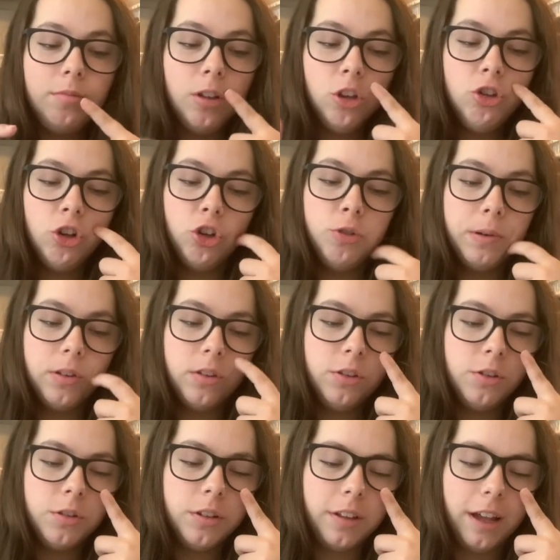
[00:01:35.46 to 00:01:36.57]
Showed you both of
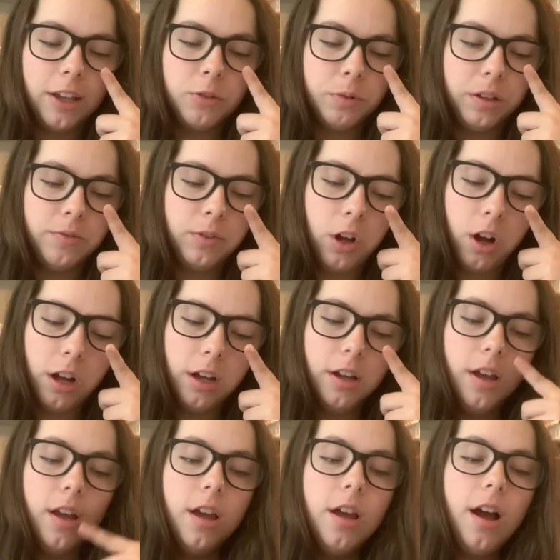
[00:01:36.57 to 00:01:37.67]
those in last week's vlog.
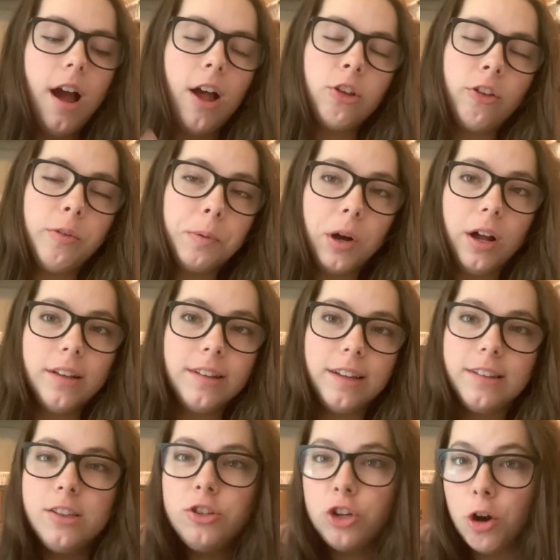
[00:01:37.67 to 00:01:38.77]
I also have to process
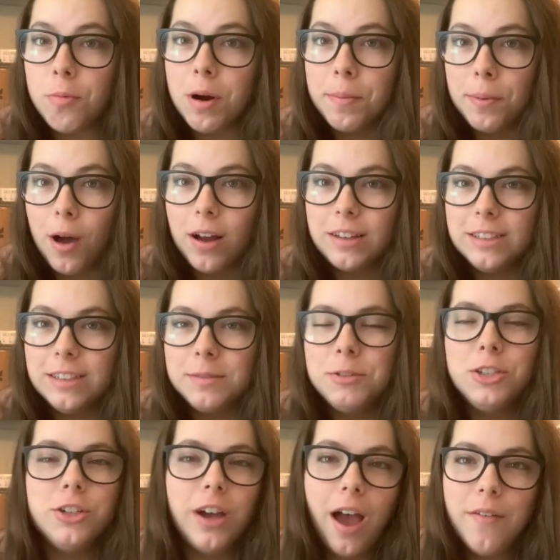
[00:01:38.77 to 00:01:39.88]
the JOMAR boxes,
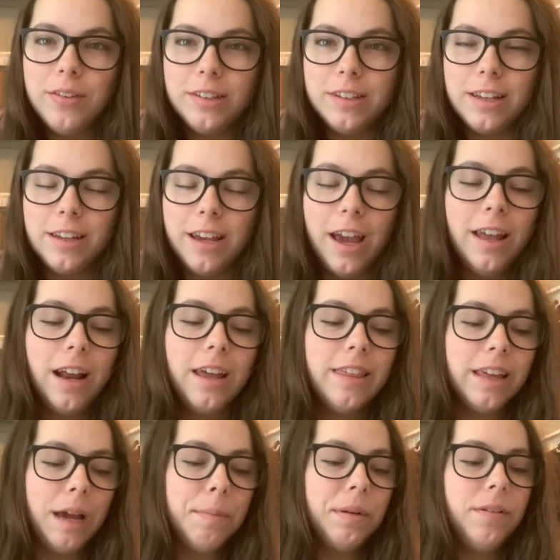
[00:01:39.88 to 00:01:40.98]
which you haven't seen yet. I
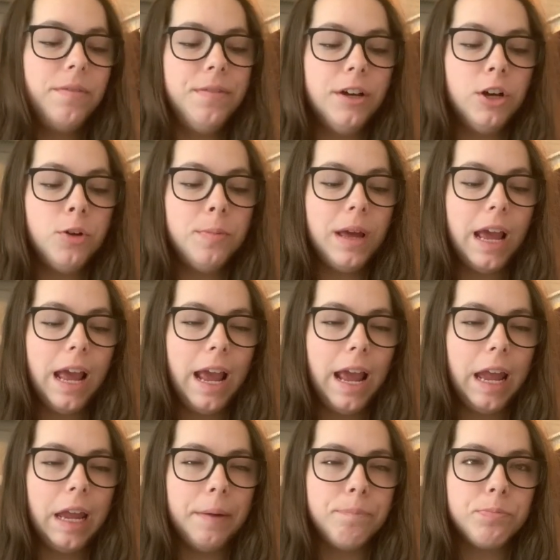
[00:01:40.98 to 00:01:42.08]
think I'm going to film
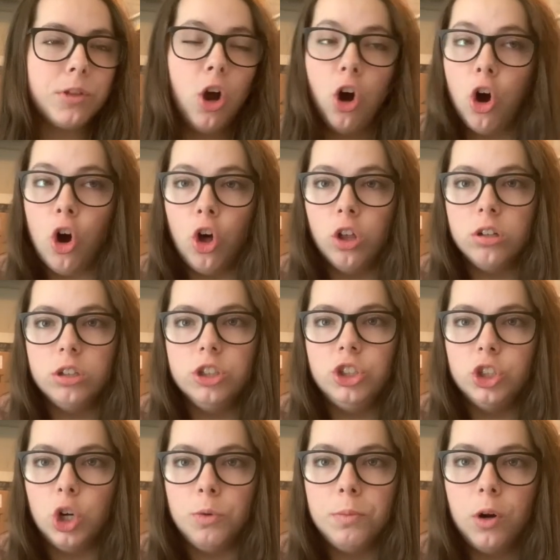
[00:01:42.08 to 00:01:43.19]
a haul, a
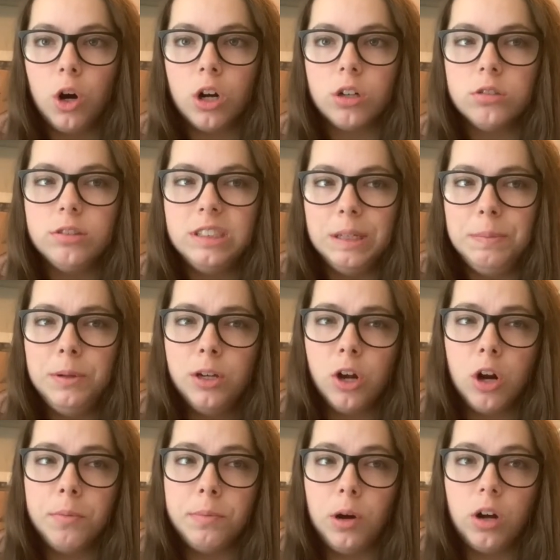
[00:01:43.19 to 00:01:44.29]
JOMAR
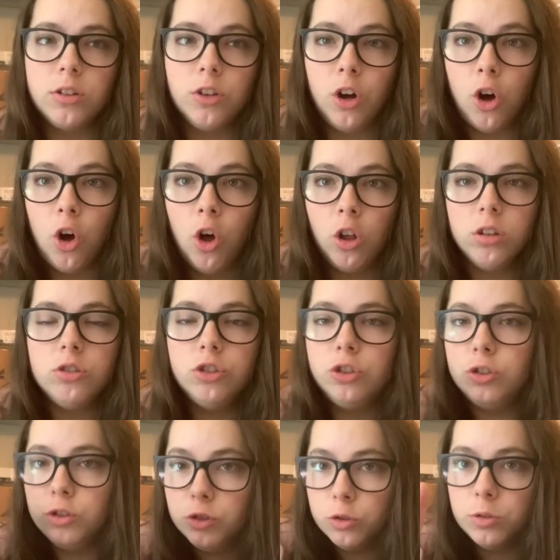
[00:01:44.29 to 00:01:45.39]
CPR box haul,
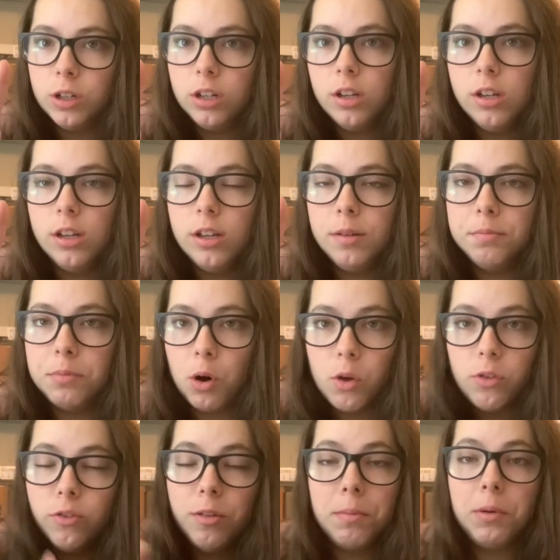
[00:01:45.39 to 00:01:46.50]
two,
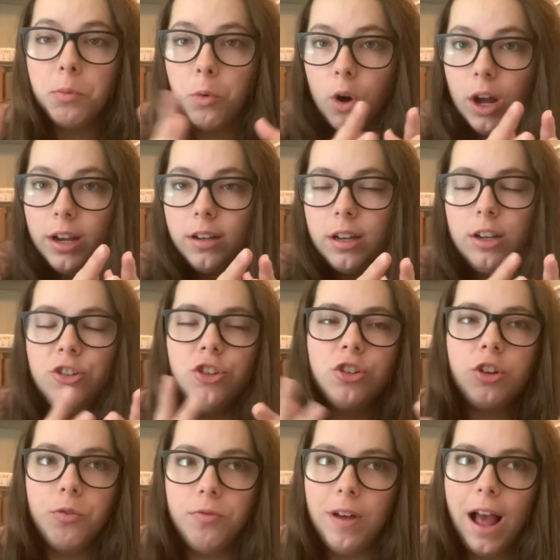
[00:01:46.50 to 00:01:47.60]
both of them in one, and just
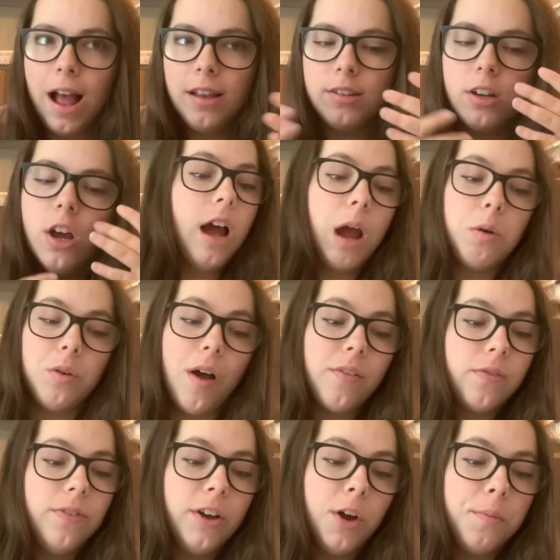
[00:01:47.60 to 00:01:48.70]
go fast. I will have
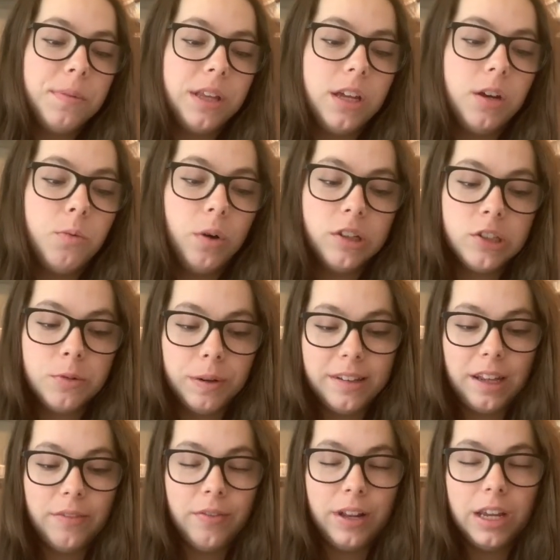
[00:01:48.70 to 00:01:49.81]
to film the What's a
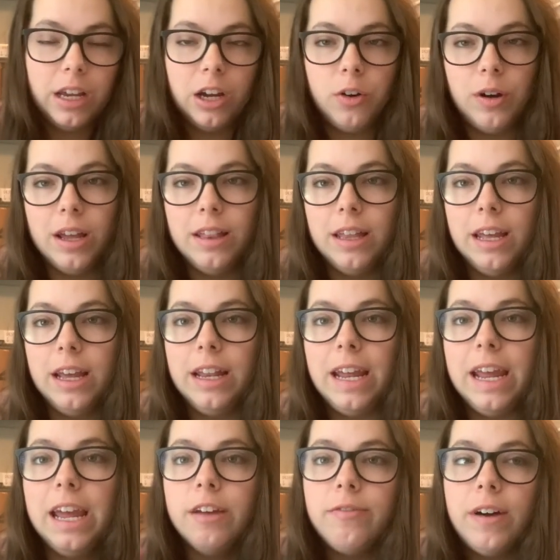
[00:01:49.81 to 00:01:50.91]
Wednesday video, and then
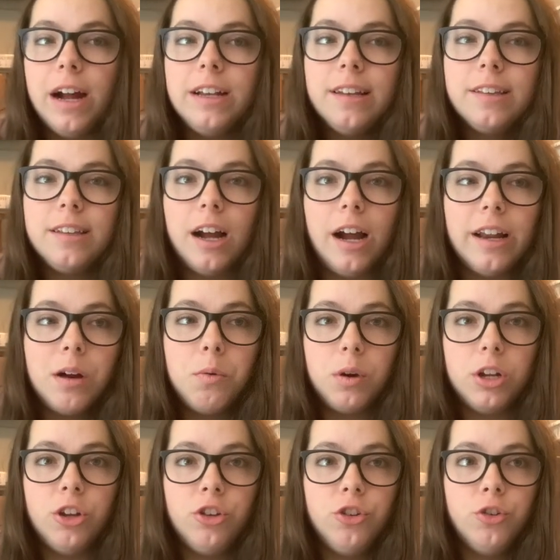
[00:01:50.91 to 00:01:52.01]
if I decide I
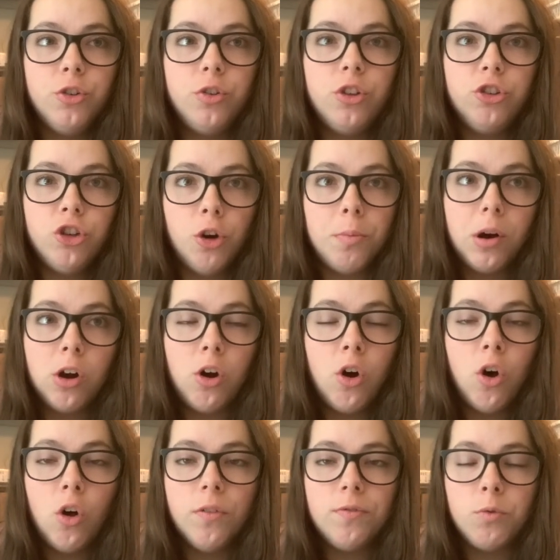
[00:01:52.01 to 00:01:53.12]
want to do the JOMAR
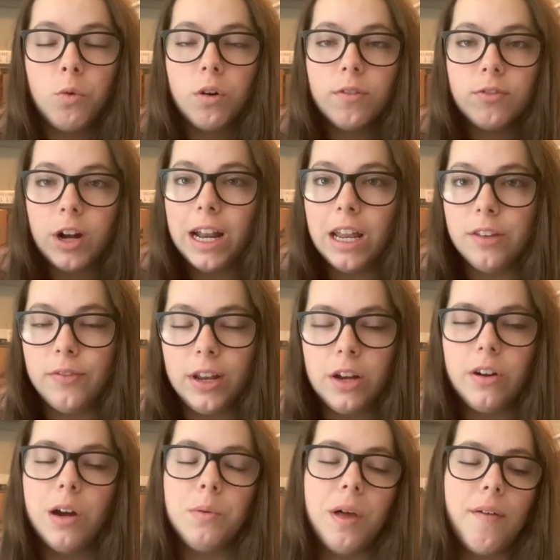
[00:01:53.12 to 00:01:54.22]
haul for Friday's video,
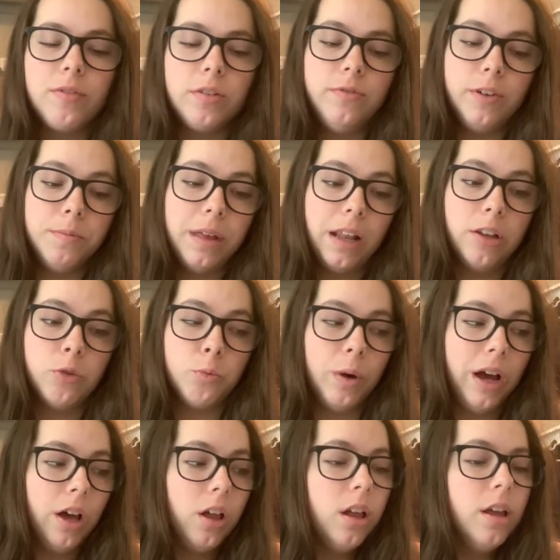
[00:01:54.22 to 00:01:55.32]
I will have to film that as
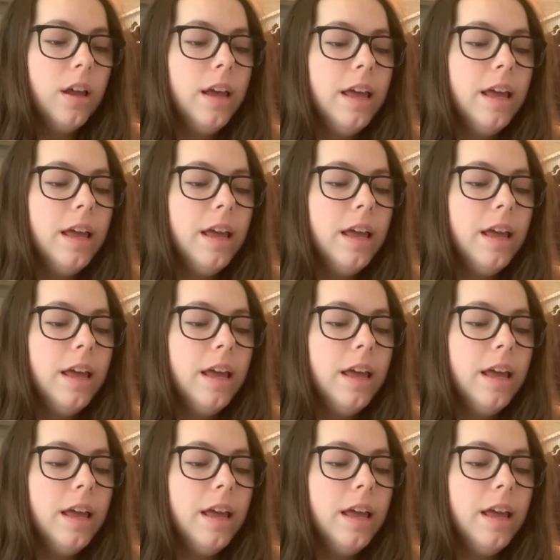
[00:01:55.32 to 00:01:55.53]
well.